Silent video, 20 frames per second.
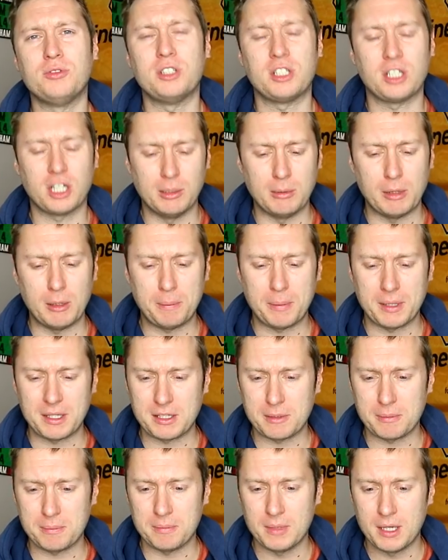Wolves to come up
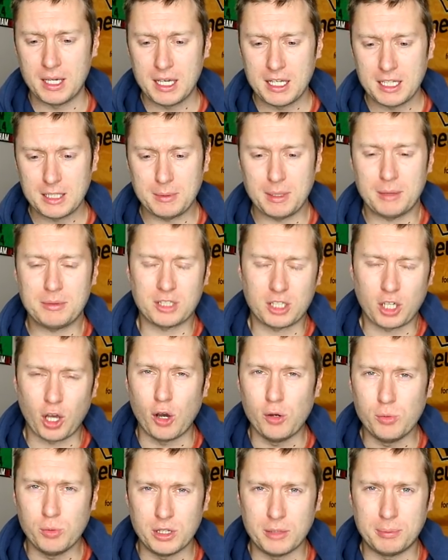and to be able to
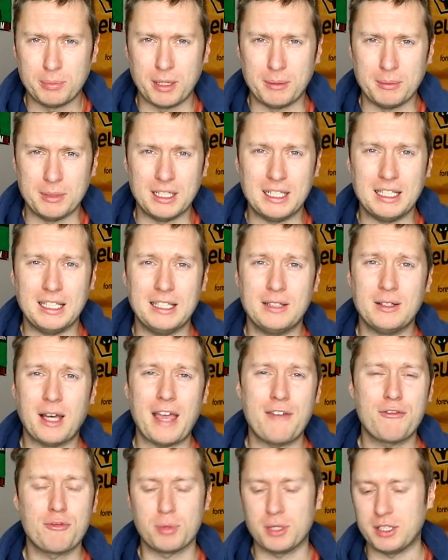cope with the Premier
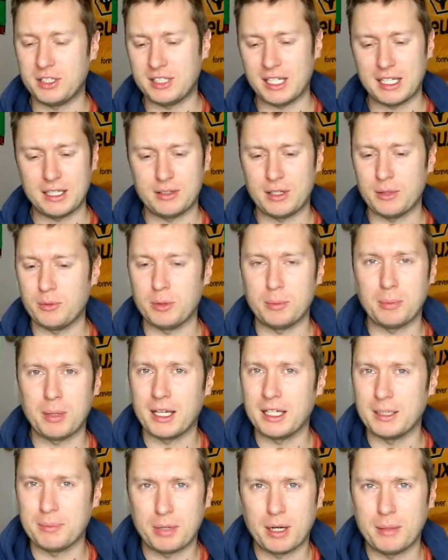League. Everybody said that we
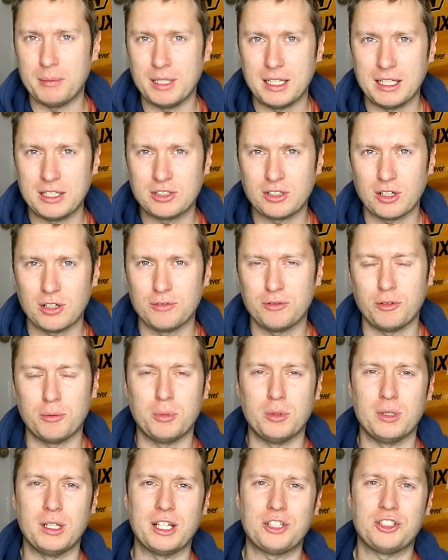played a Premier League style of
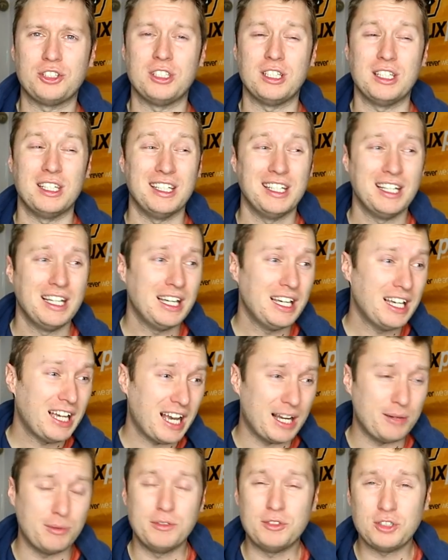football last year,
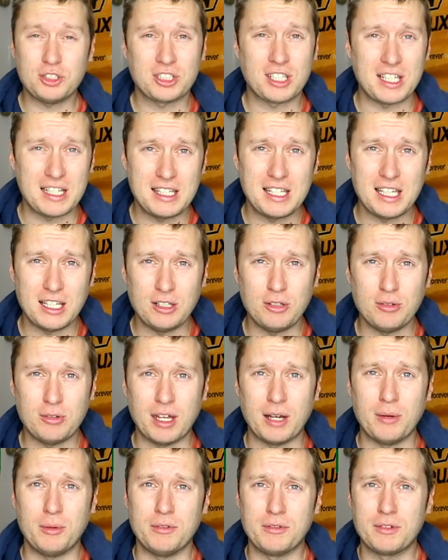and we've just
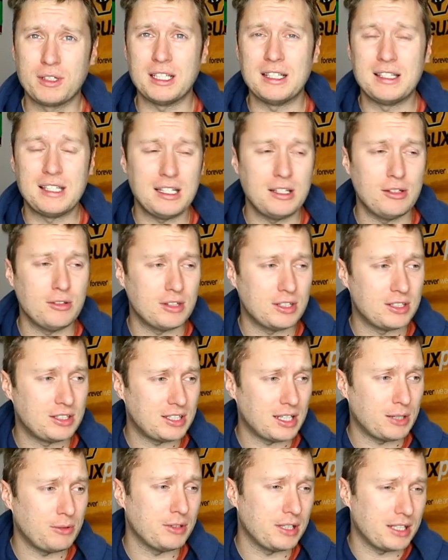continued that. We've continued
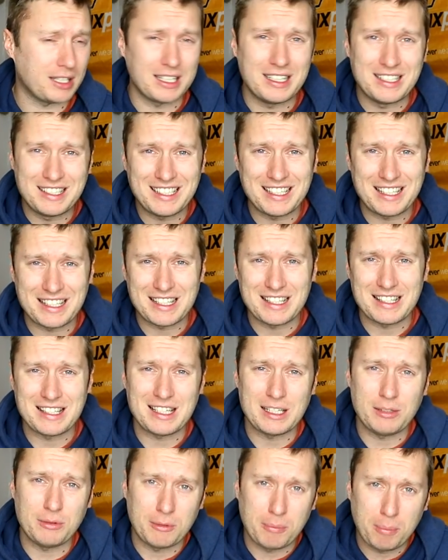the
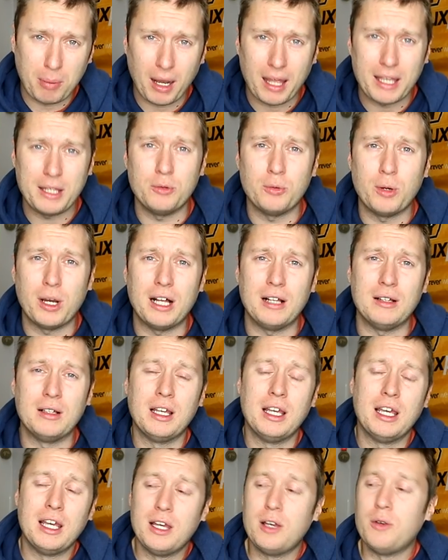consistency. We've played
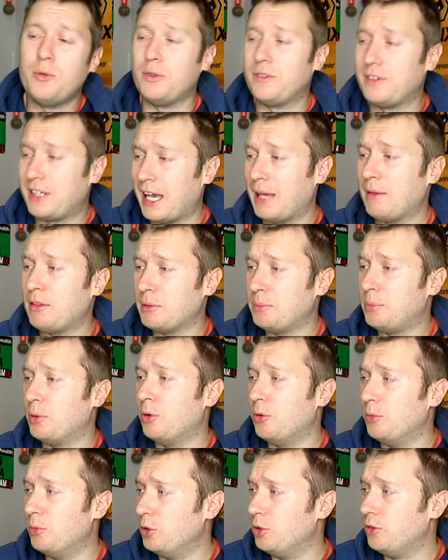well. We've kept the
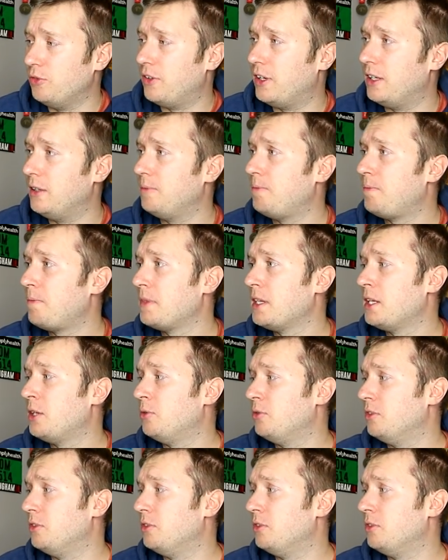ball moving.